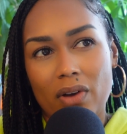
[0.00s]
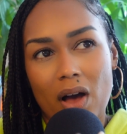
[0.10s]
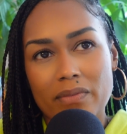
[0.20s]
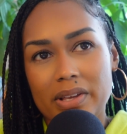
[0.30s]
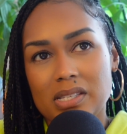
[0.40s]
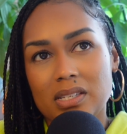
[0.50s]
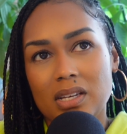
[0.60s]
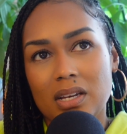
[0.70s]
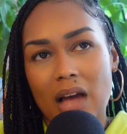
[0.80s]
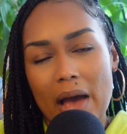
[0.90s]

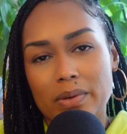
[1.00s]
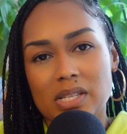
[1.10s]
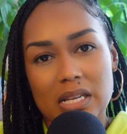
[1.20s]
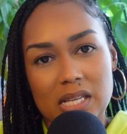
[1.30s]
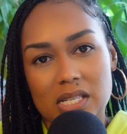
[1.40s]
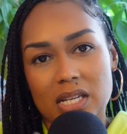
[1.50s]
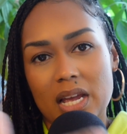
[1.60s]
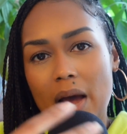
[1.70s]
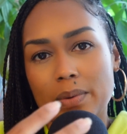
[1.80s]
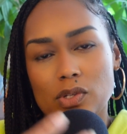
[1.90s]
Obviously, I was
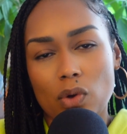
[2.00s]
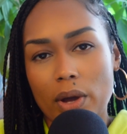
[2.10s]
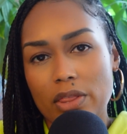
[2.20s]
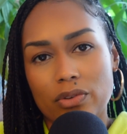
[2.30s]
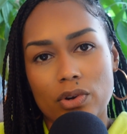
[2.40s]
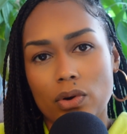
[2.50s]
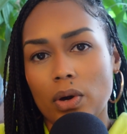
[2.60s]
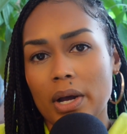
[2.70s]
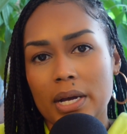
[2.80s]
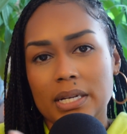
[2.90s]
existing, I was going through
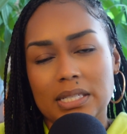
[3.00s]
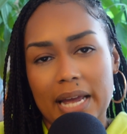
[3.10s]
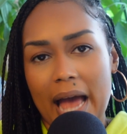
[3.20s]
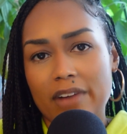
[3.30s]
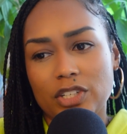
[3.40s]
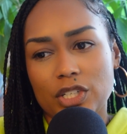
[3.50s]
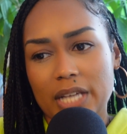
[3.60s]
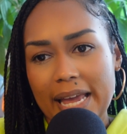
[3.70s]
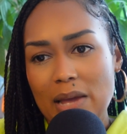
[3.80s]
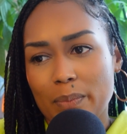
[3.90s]
day after
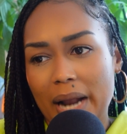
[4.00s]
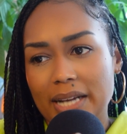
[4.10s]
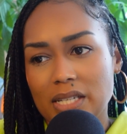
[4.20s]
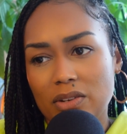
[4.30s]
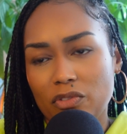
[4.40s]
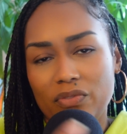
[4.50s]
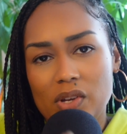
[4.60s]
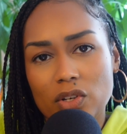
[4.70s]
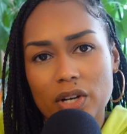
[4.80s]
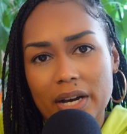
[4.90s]
day, but I didn't
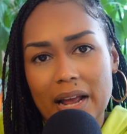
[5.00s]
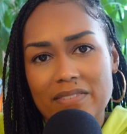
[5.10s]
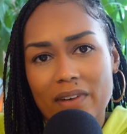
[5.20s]
feel good. I